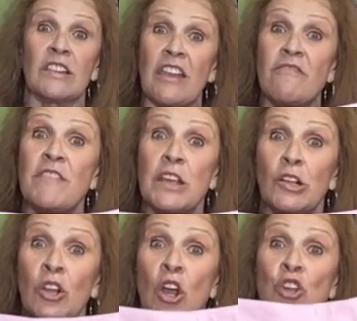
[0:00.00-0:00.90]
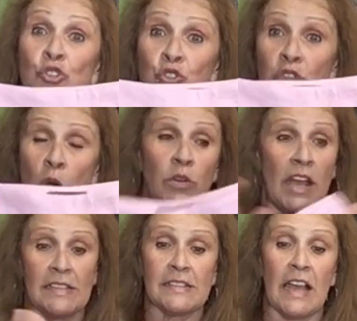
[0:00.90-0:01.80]
They feel so
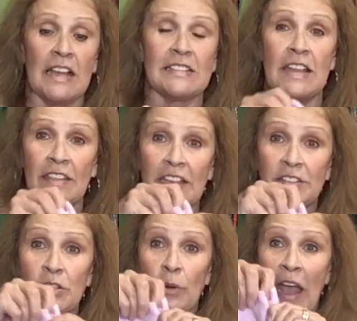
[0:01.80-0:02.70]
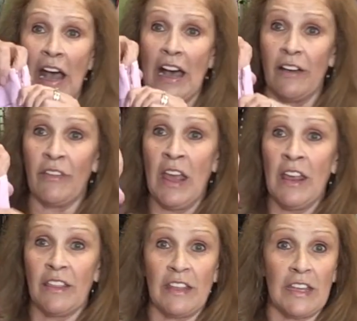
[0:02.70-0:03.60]
nice, guys. And they do have
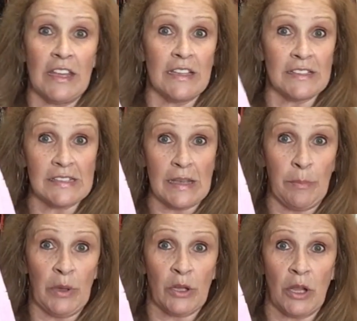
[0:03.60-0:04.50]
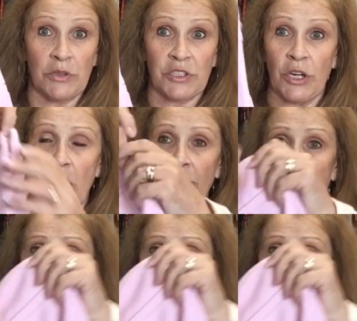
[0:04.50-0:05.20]
the zip closure on the